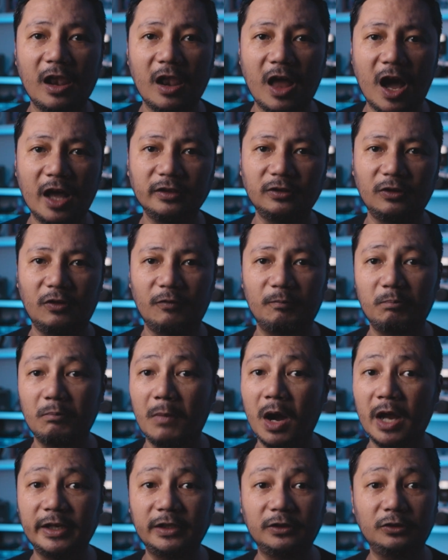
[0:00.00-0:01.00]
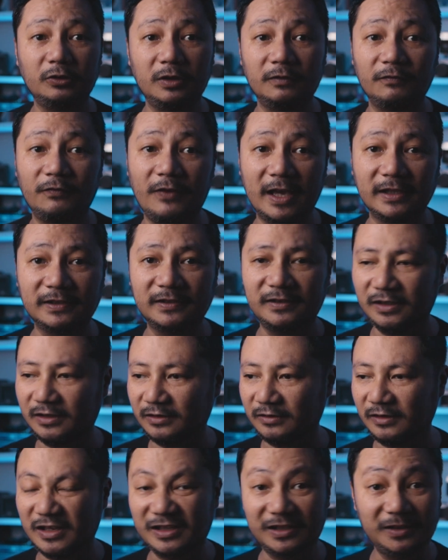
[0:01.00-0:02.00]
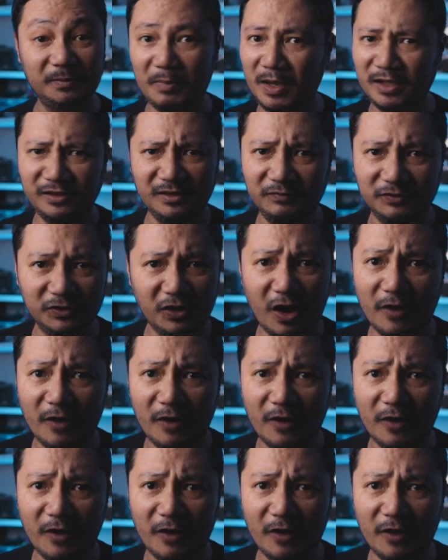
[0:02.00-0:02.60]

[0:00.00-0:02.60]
a lot of money to invest in expensive